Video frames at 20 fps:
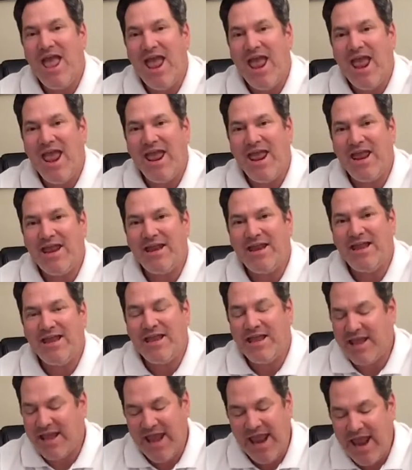and
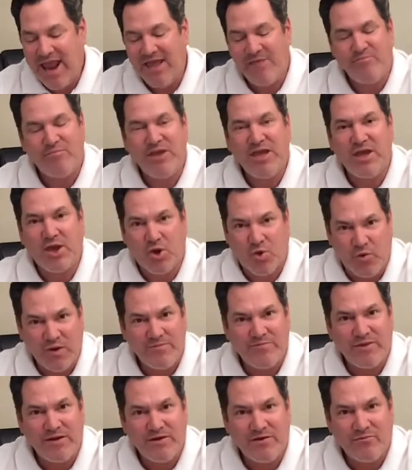it can't be
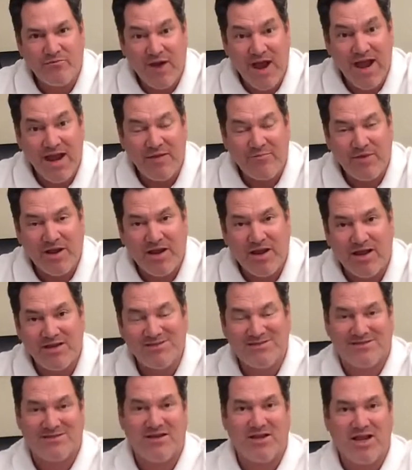equipment, right?
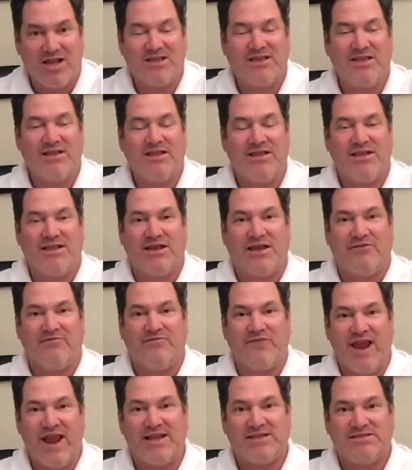Because look at the
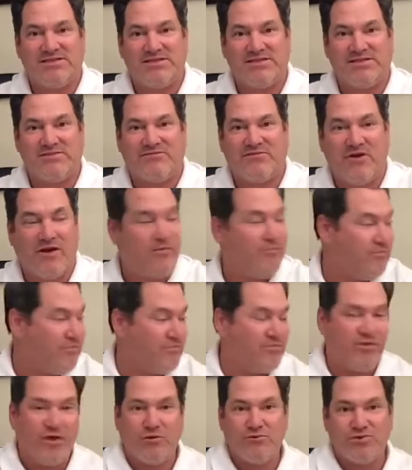advances from
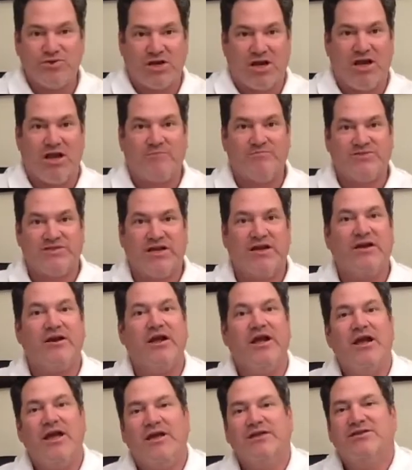those clubs there
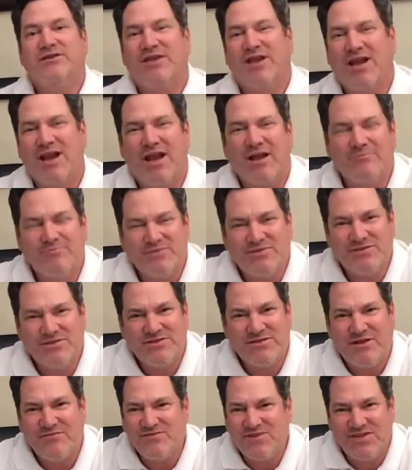to the clubs
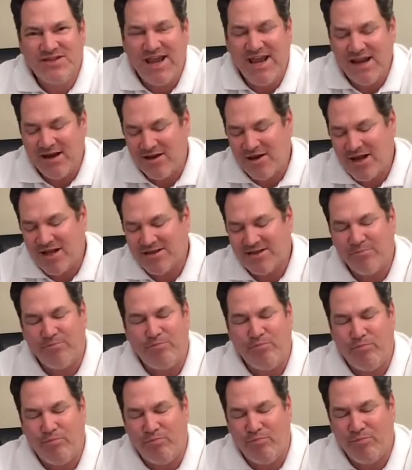of today. Look at
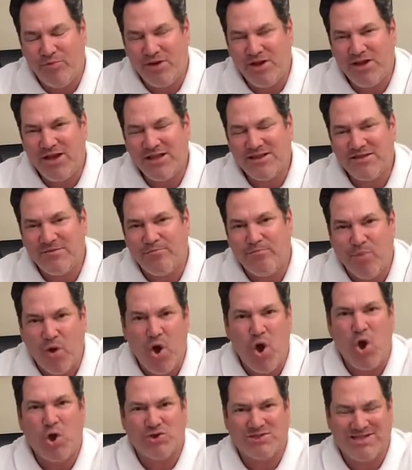the look at the
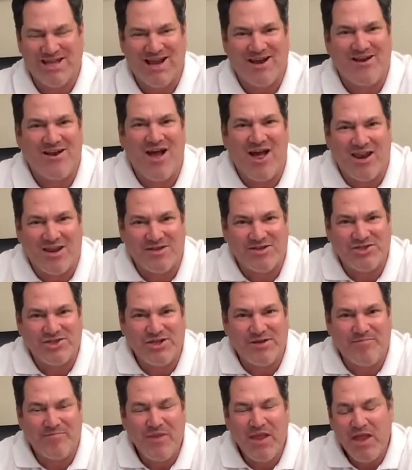ball
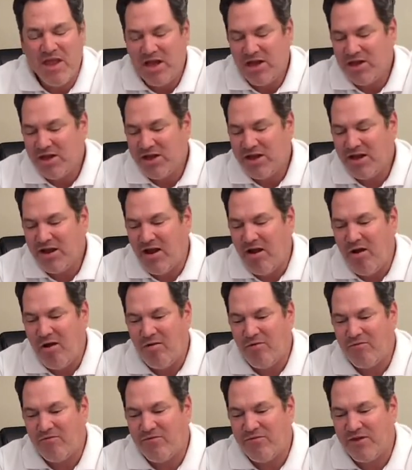technology. Look at
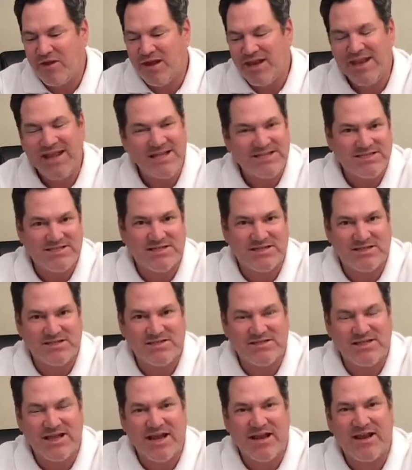all the
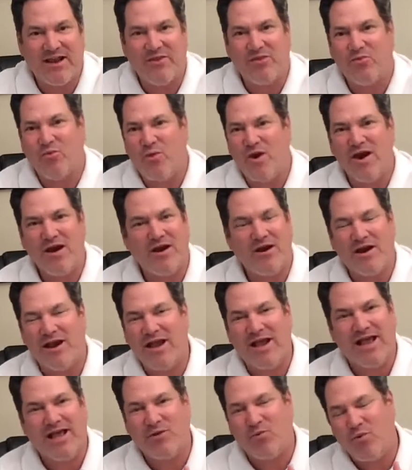lessons and the
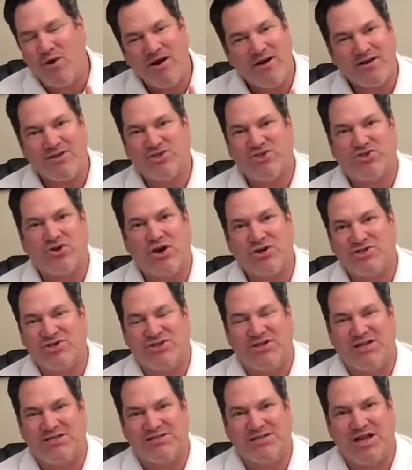where where
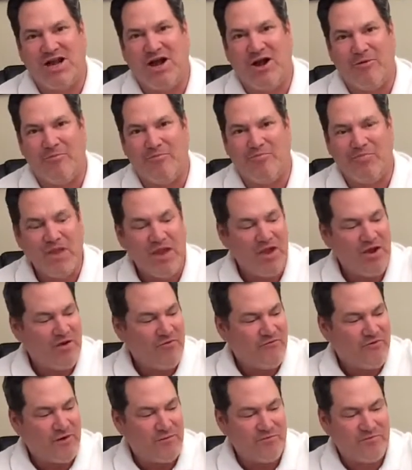instruction has come
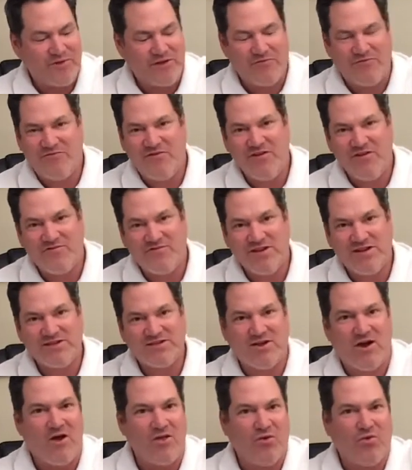from the 50s
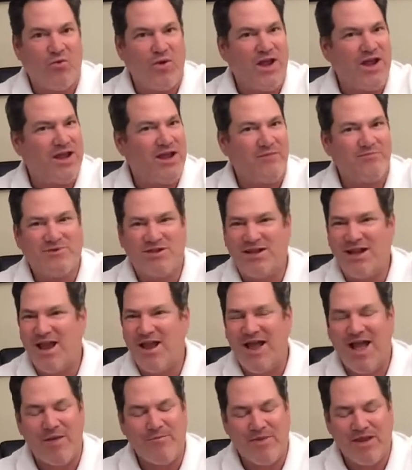all the way up to
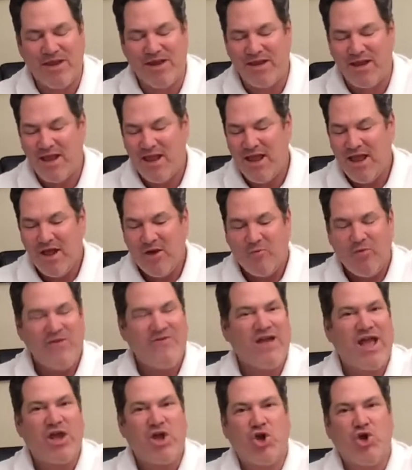now. I mean, we've
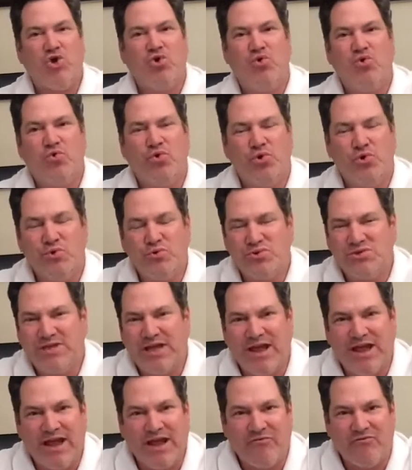got gurus
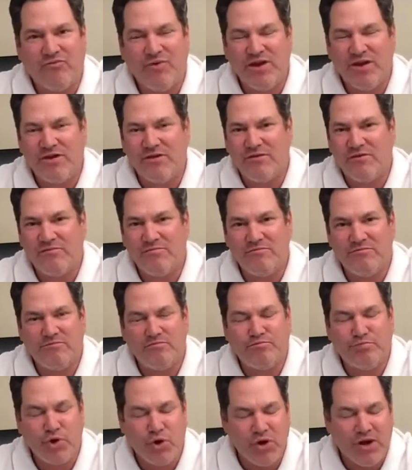that have written
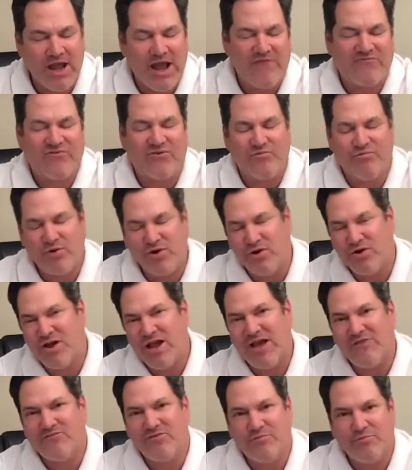book after book
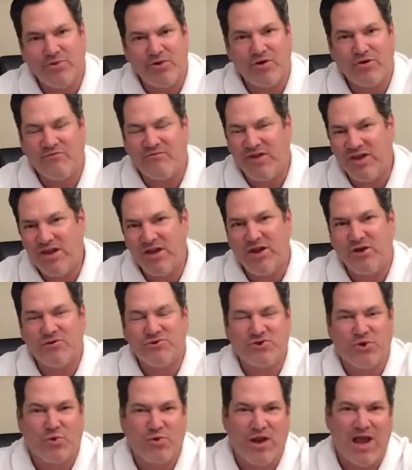after book, videos
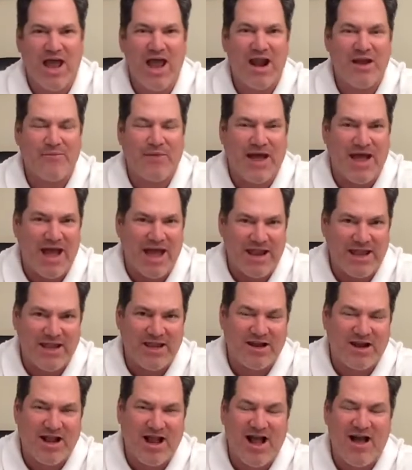online about how to hit
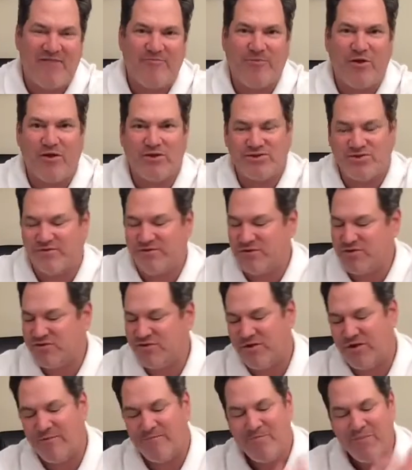a golf ball and so on and so
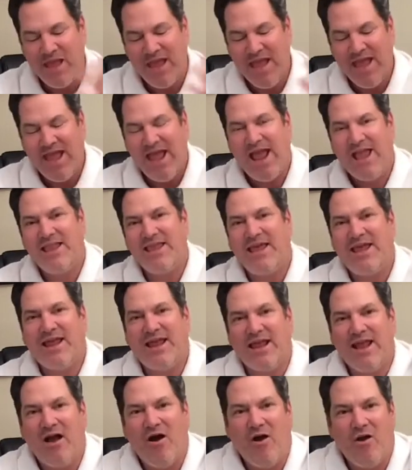on. And yet
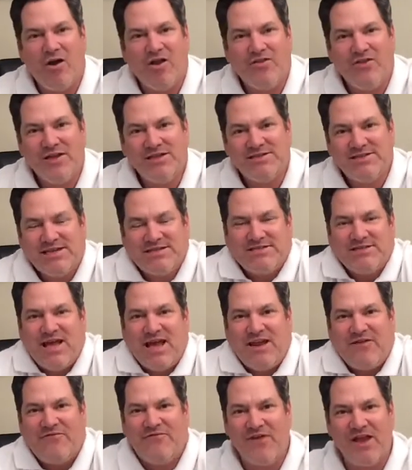all of this has
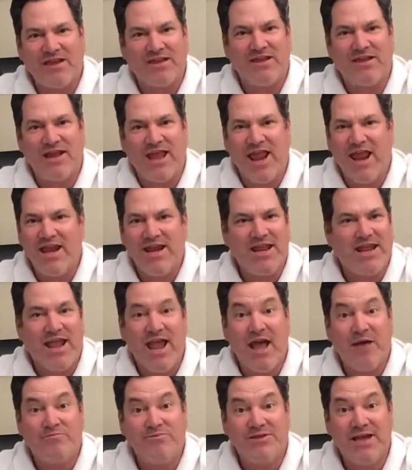not affected the
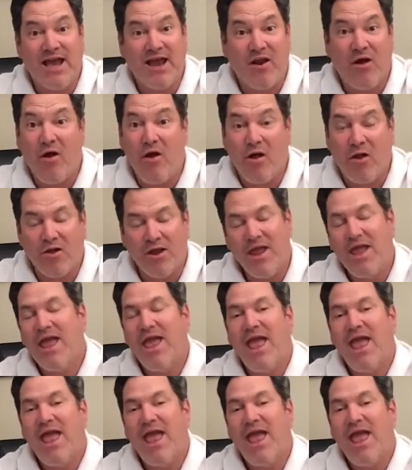handicaps at all.